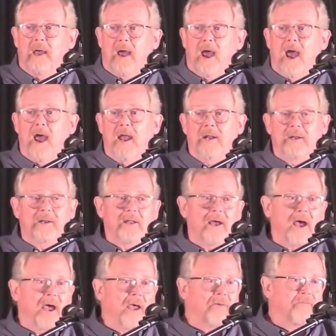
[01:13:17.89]
And
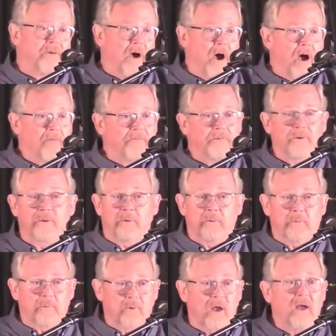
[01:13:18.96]
I've
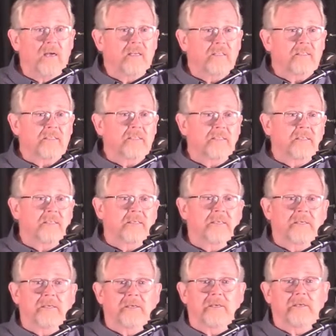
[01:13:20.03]
often
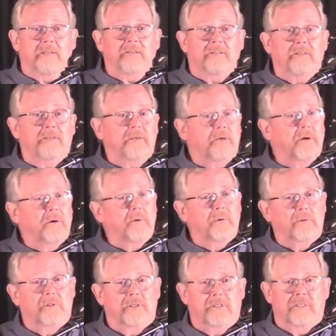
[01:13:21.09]
run neath the
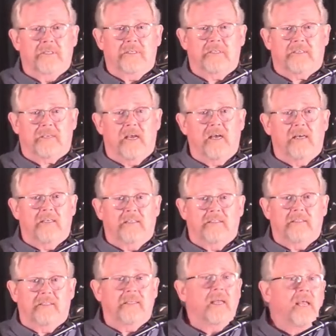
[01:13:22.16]
golden
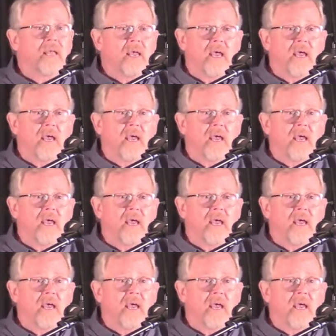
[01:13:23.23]
sun